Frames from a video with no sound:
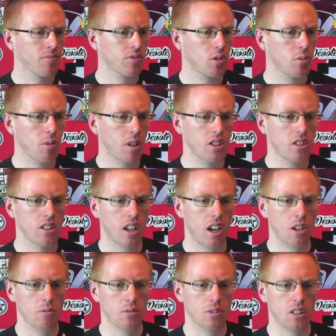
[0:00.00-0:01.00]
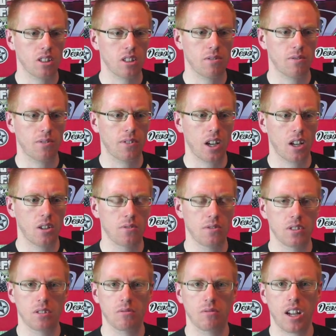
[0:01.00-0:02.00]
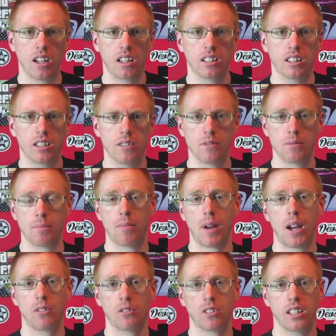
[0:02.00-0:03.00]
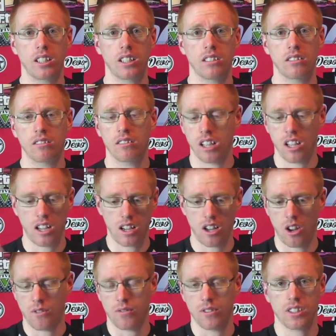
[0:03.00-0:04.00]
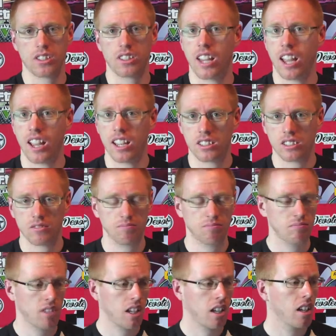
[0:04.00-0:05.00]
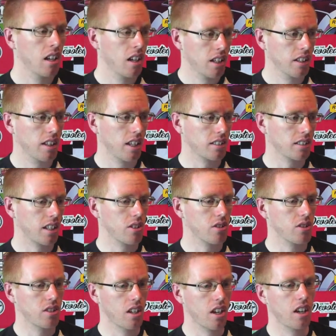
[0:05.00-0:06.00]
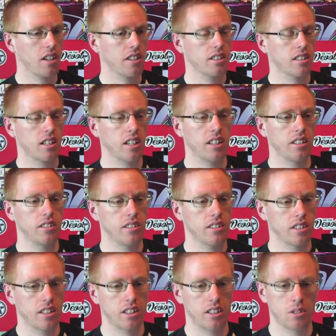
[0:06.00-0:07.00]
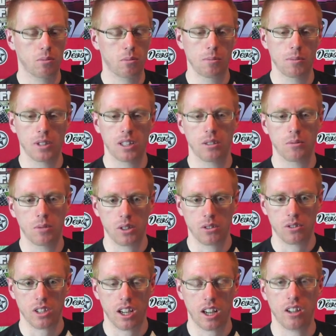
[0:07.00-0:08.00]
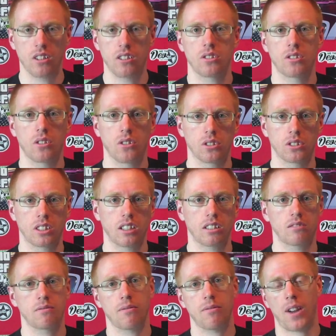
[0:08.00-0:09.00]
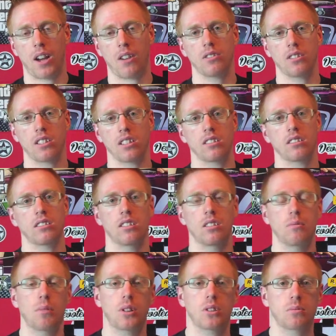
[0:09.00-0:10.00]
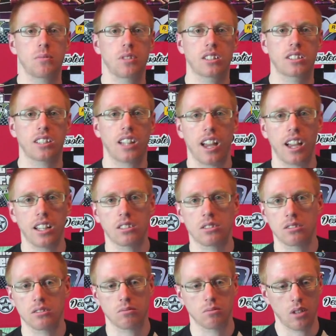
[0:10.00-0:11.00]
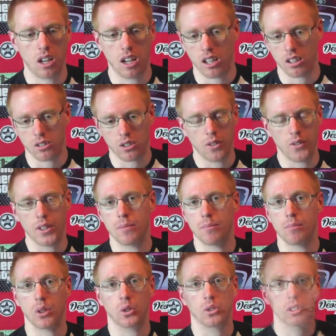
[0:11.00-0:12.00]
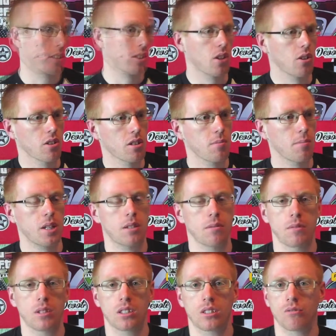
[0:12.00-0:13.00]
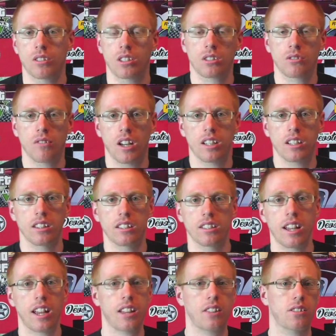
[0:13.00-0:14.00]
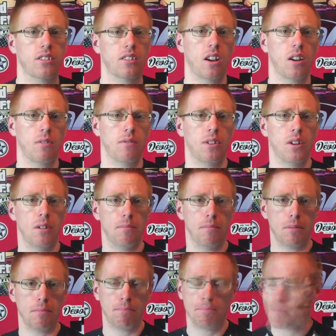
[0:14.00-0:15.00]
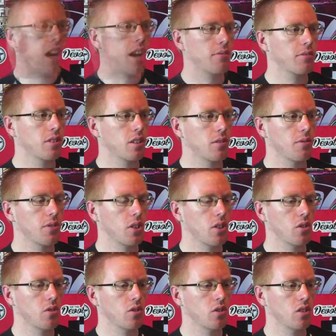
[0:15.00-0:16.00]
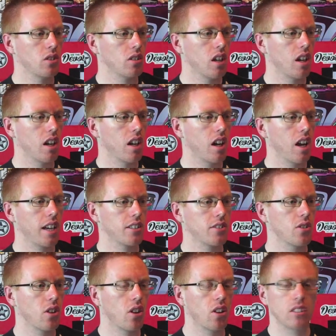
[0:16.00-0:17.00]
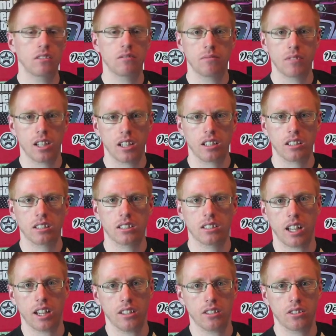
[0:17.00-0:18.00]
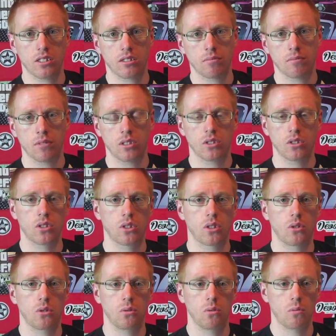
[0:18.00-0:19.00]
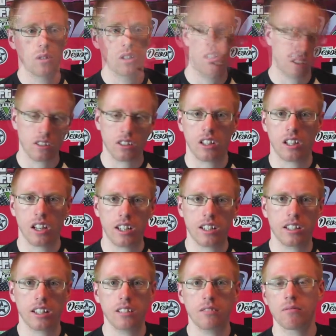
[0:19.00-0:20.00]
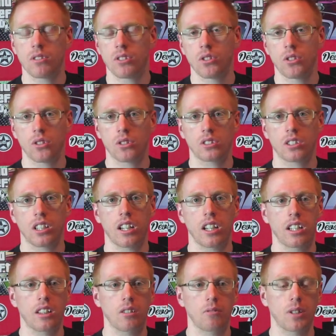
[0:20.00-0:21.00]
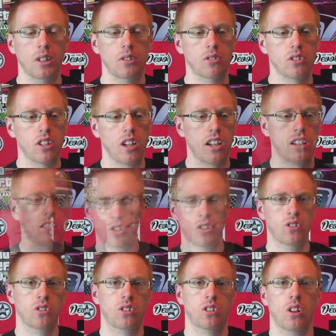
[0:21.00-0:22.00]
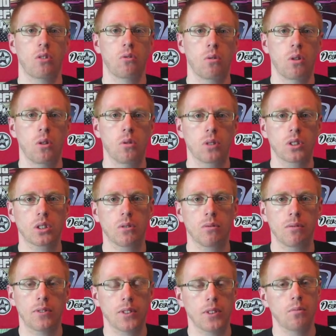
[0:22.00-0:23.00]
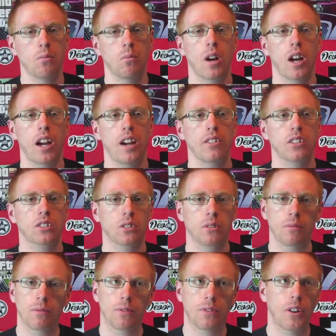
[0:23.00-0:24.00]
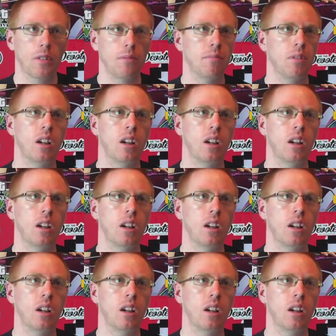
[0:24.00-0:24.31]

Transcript: the way she died was that she fell over the railing of a balcony, uh, over the stairs. That's how she died, and uh, the woman in the wheelchair, her daughter, found her at the bottom of the stairs, uh, covered in blood. So there's a bit of mystery surrounding the death of her mum. After the funeral, uh, a doll is sent to uh, to the lady, the daughter in the wheelchair. She doesn't know who it's come from, where it's come from.